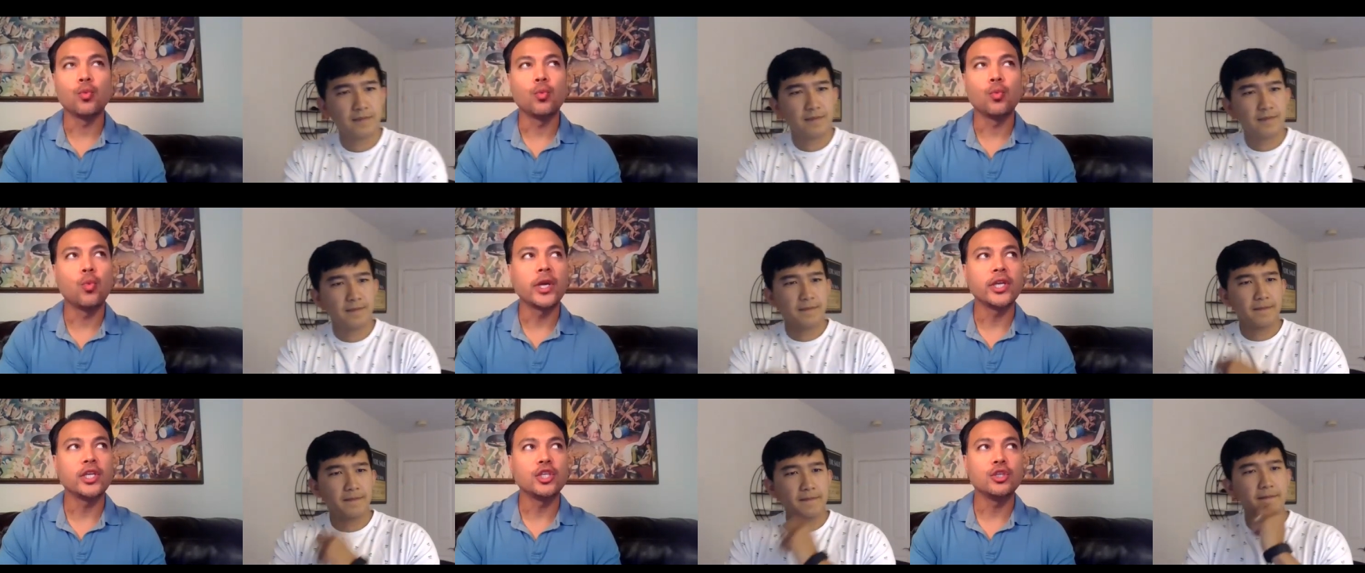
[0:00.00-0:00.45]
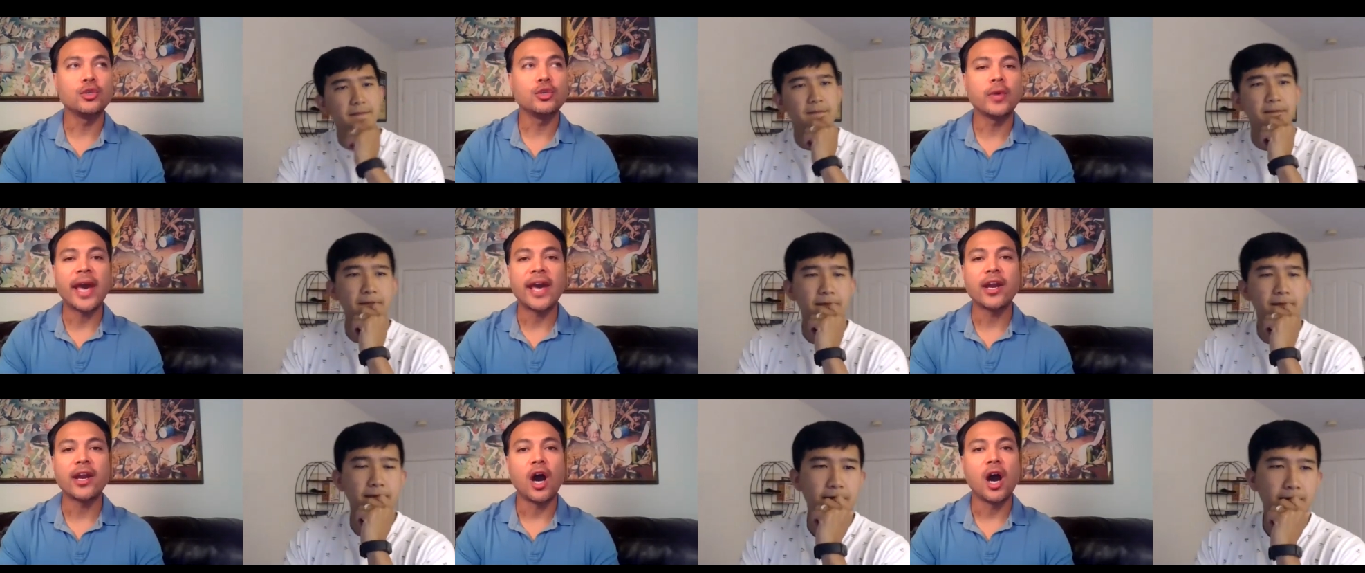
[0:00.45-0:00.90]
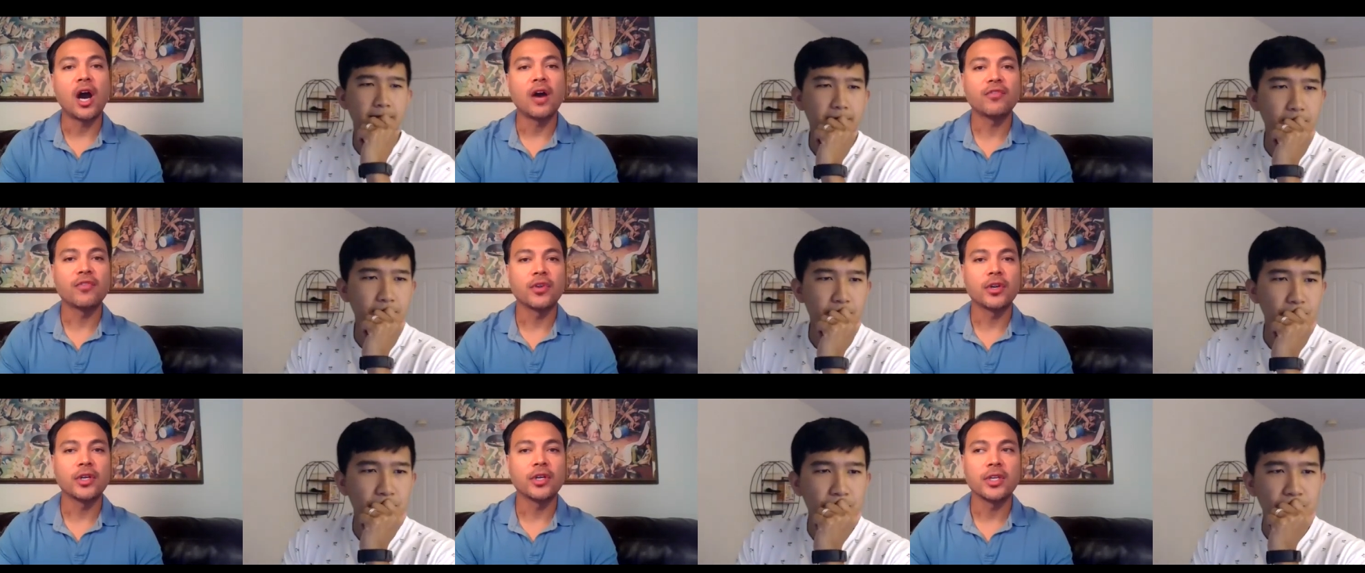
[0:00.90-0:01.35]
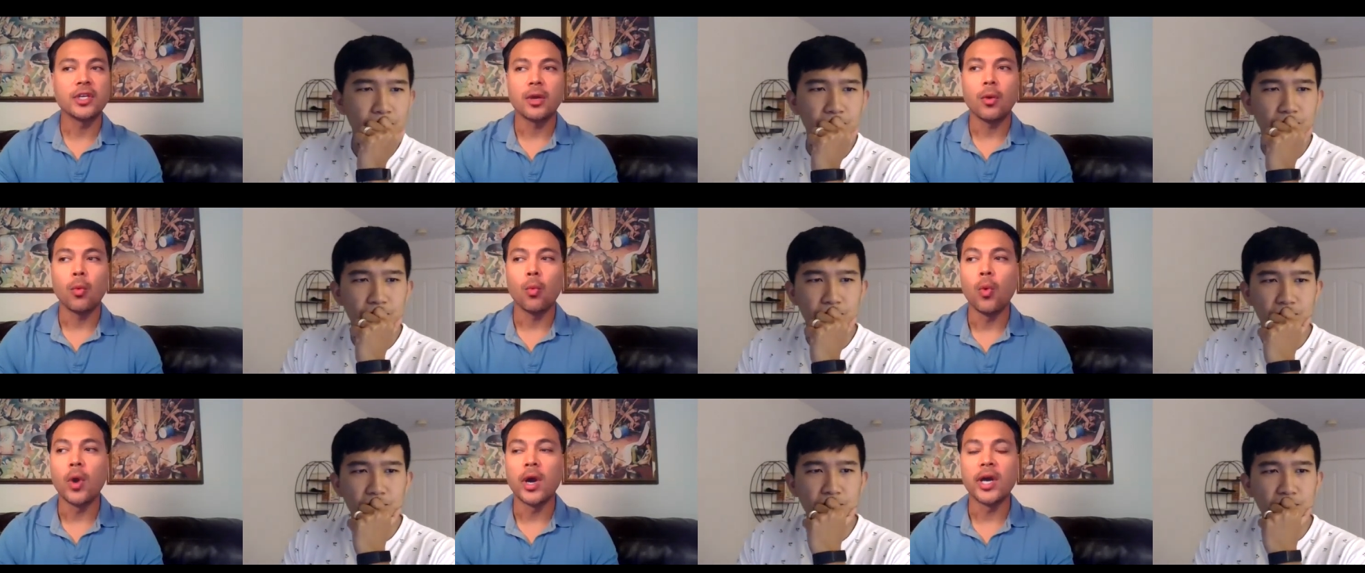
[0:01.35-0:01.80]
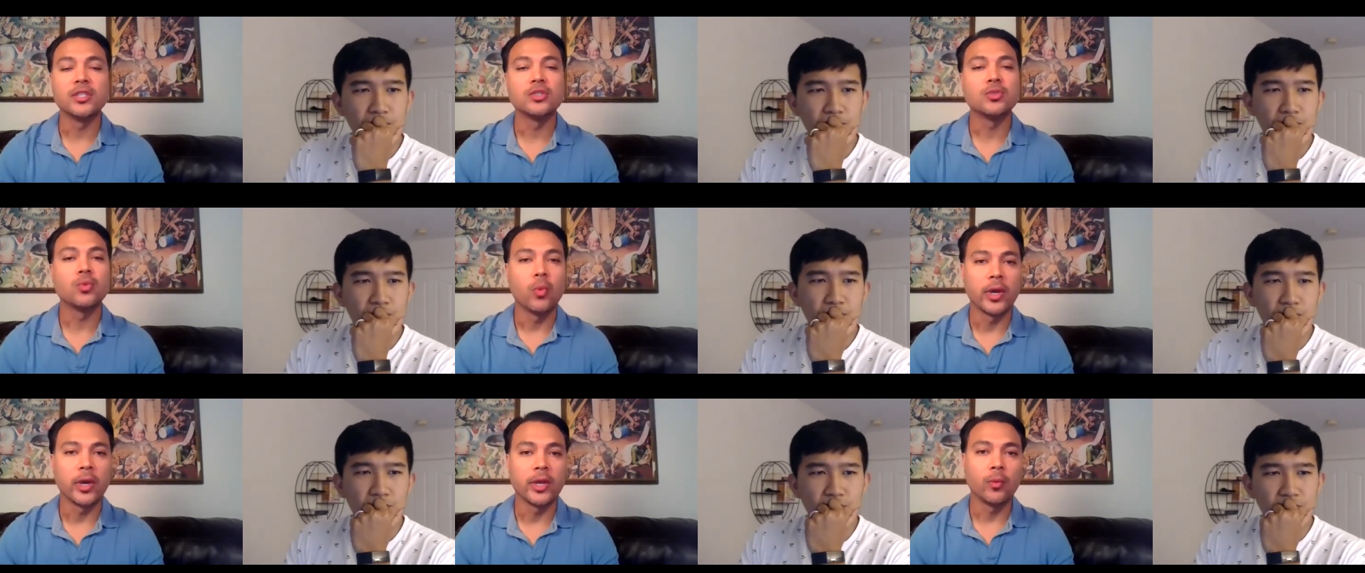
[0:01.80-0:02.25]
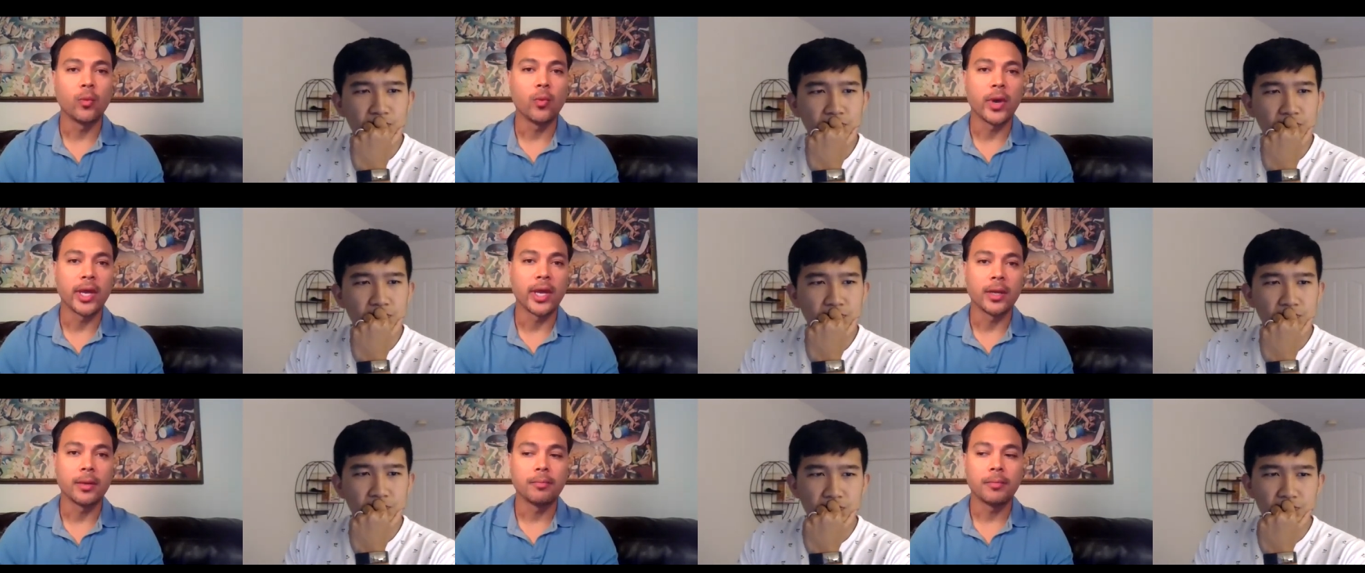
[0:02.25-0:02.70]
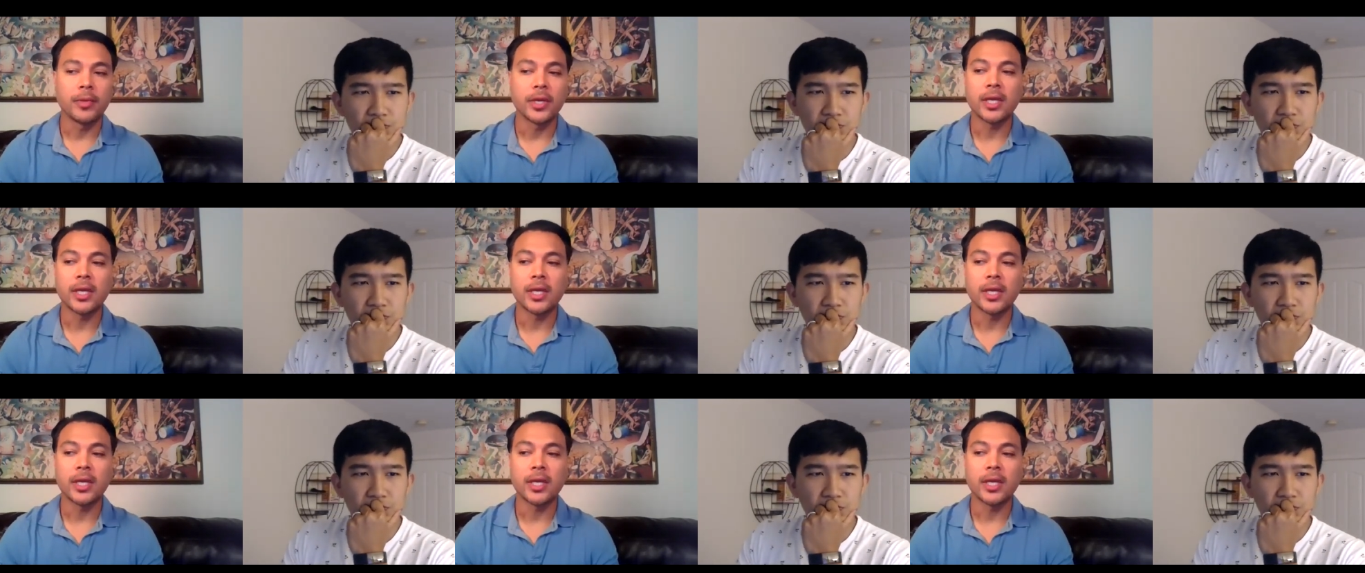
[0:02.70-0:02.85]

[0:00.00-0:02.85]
Speaker 1: what you had offered was win-win,